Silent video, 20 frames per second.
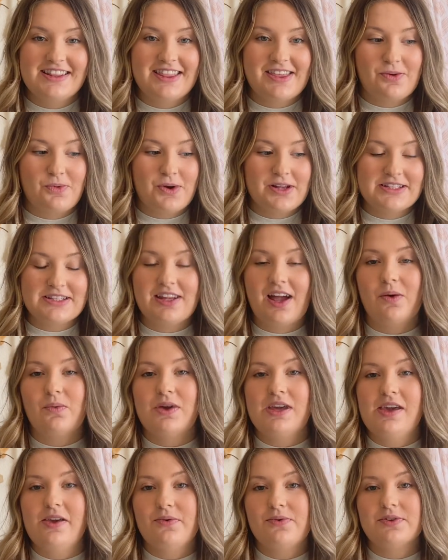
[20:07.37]
the ones that we
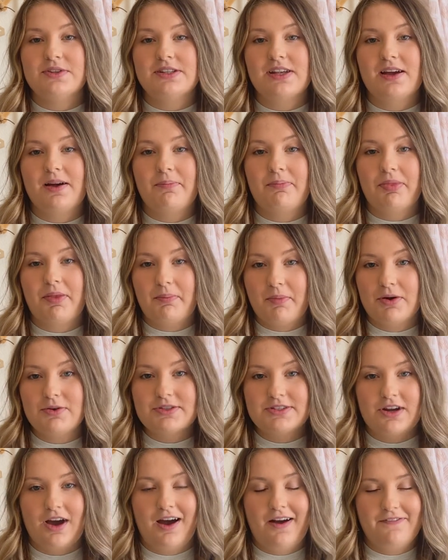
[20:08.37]
use the
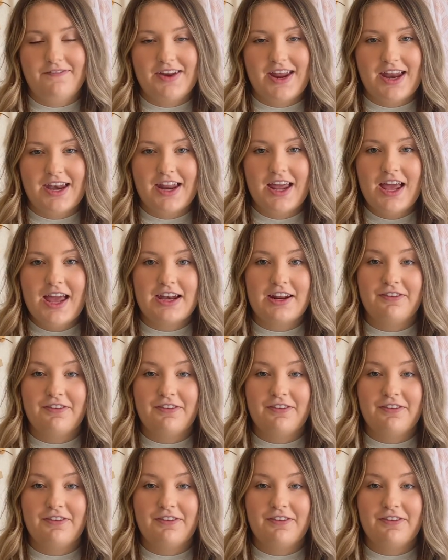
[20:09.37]
most often.